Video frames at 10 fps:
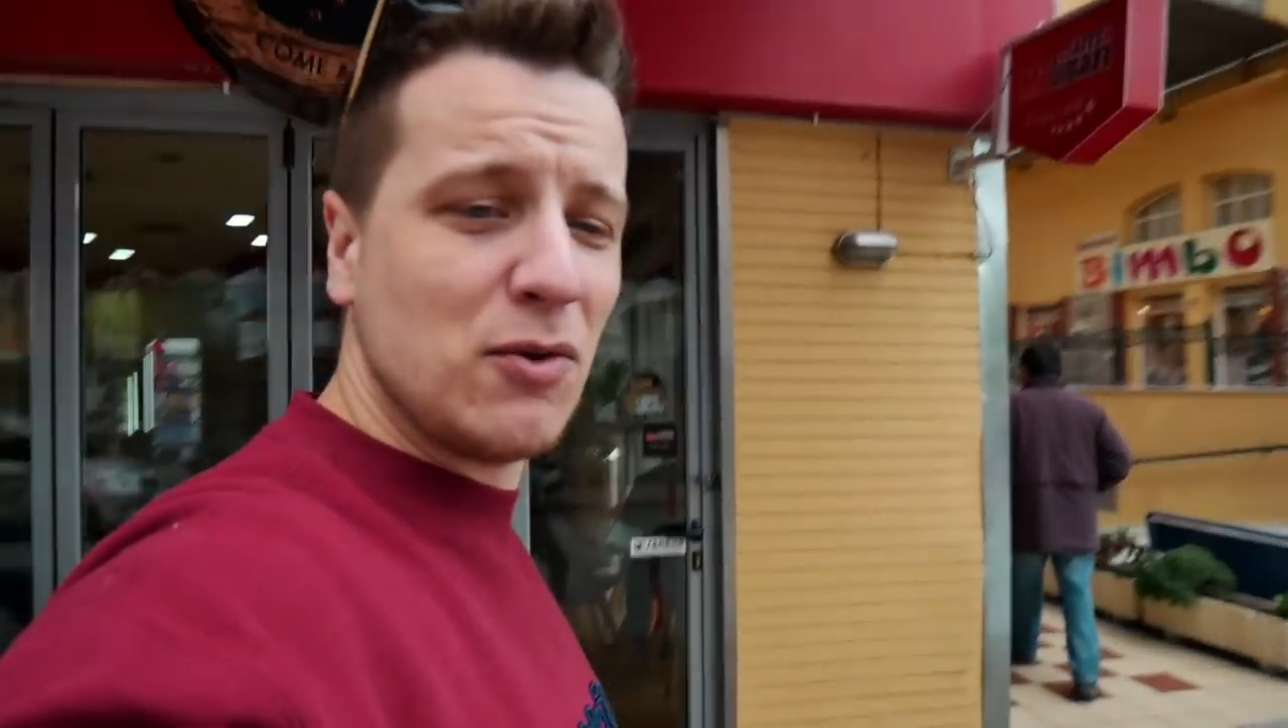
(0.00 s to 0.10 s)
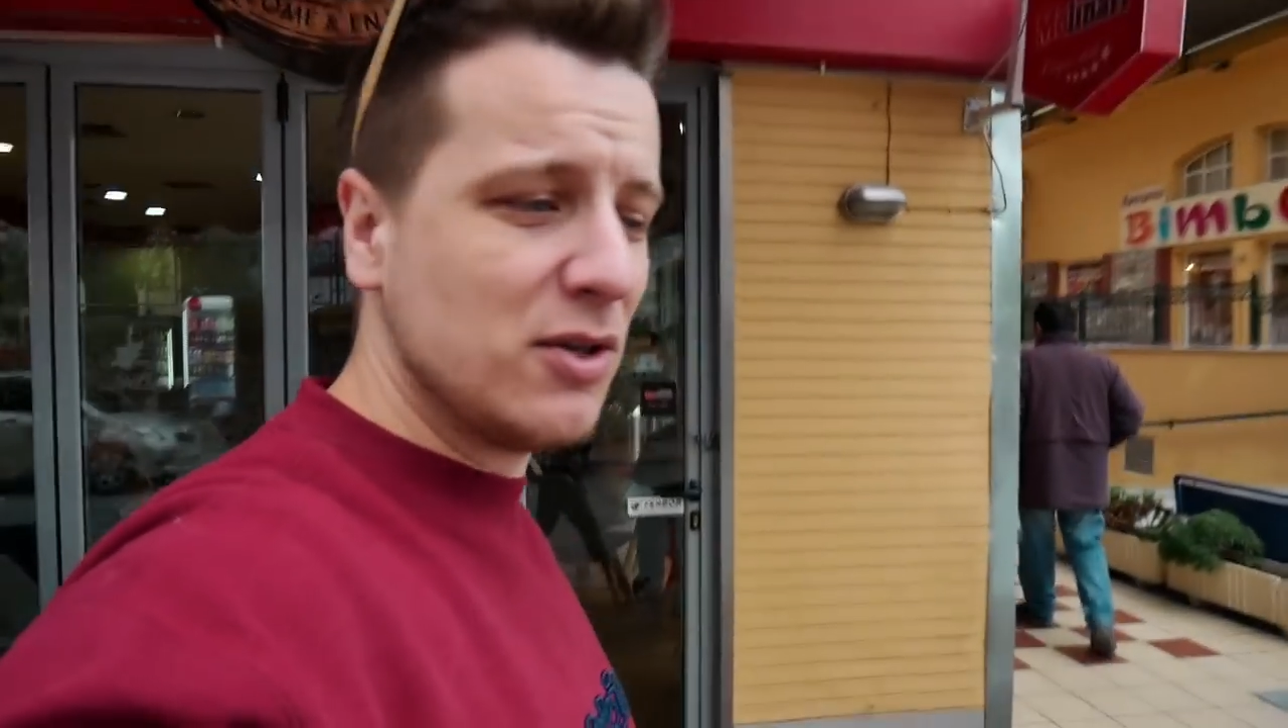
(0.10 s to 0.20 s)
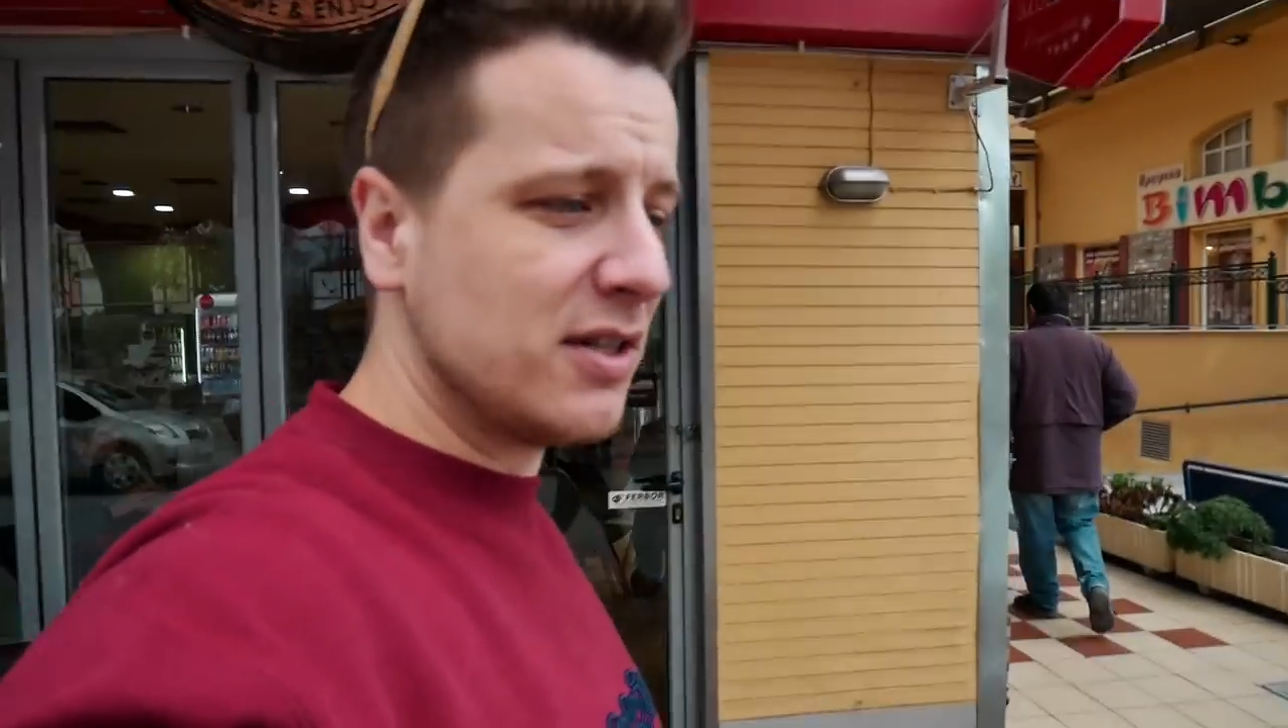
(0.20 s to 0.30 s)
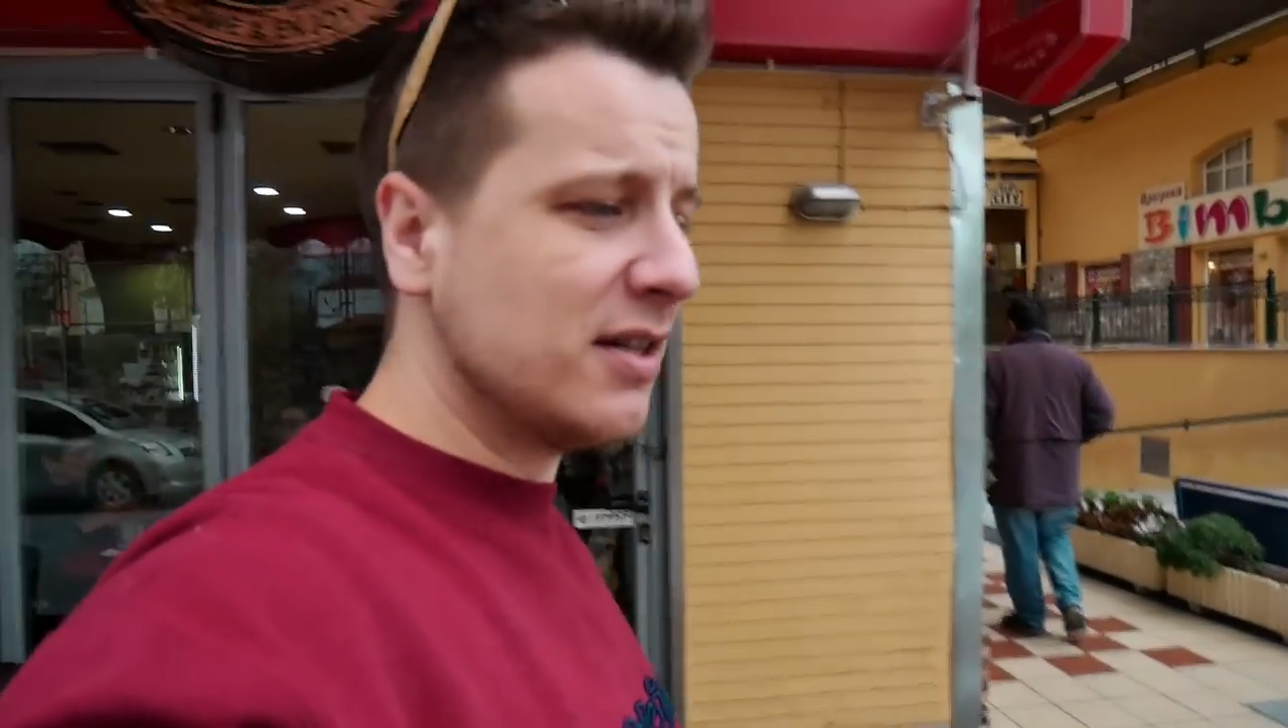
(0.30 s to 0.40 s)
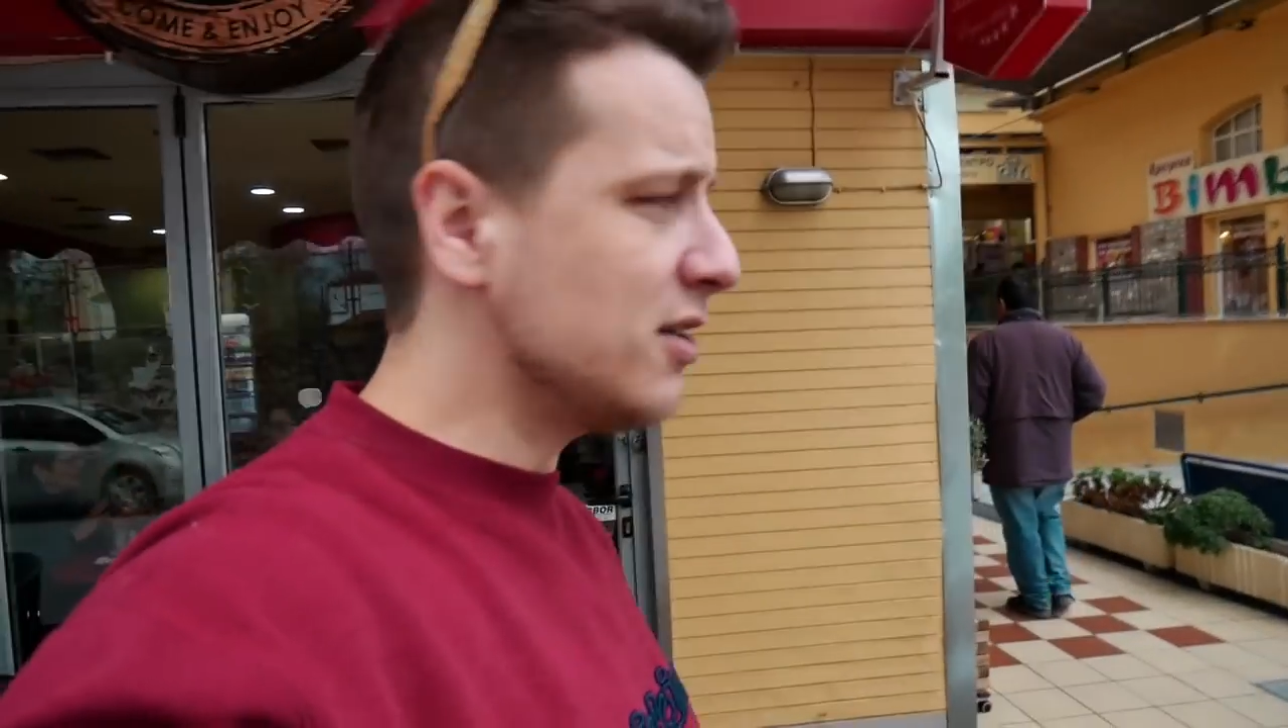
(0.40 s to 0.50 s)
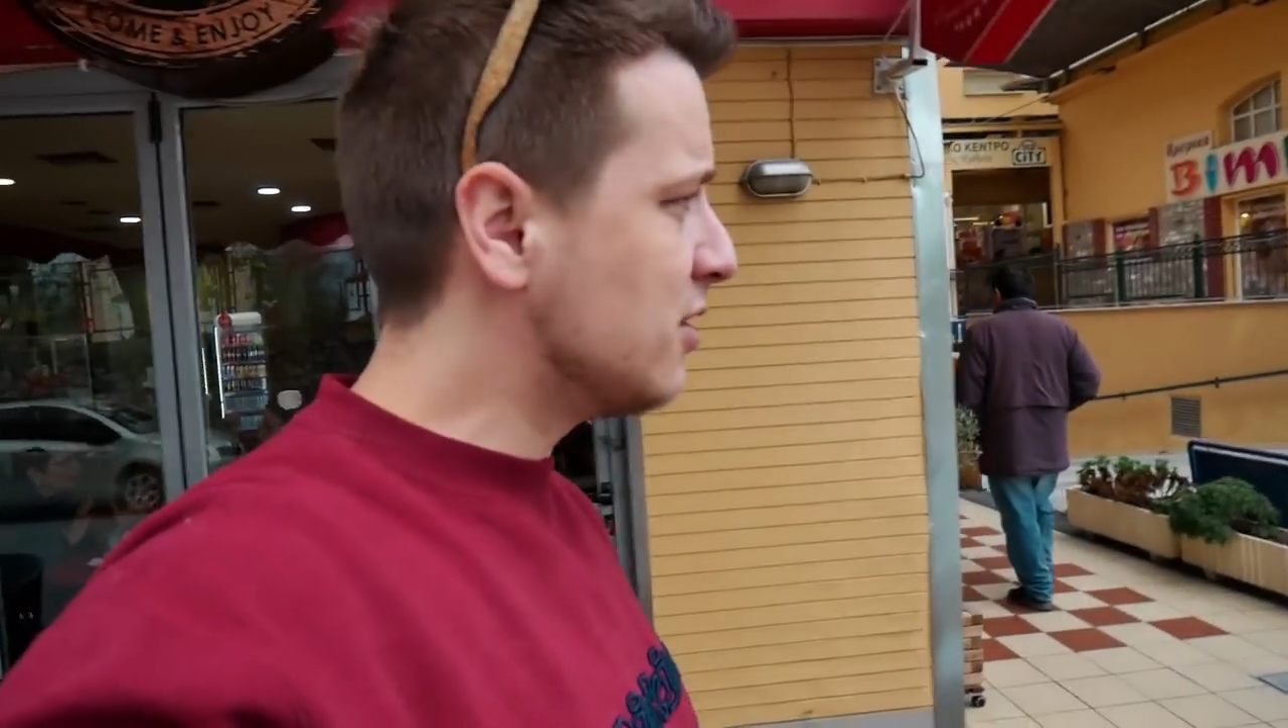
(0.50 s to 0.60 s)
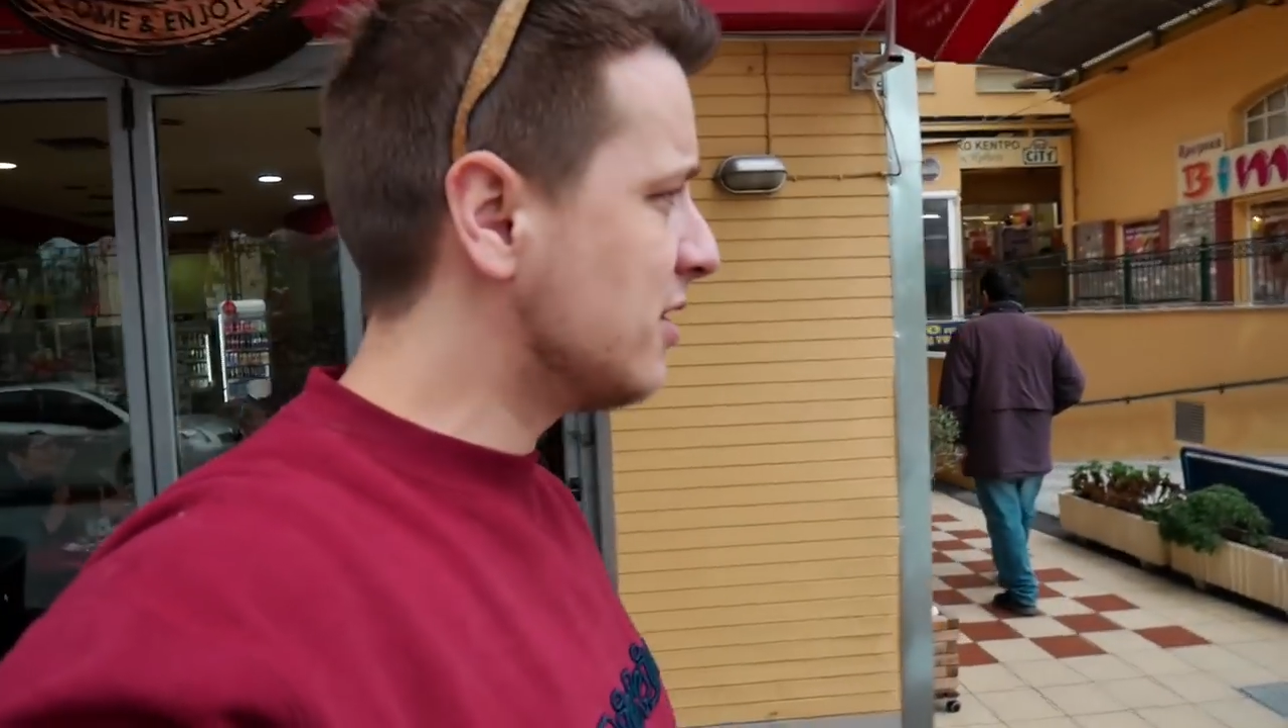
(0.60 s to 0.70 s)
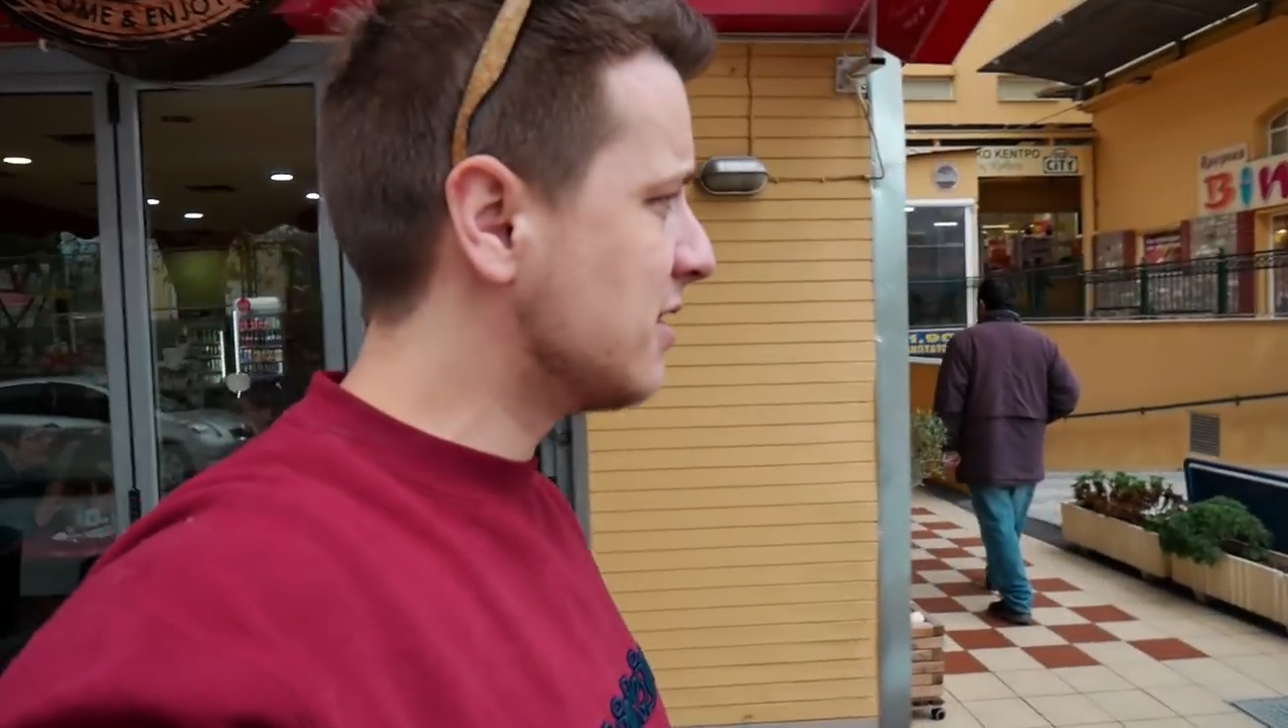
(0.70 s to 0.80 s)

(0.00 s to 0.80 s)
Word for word: word in Dutch.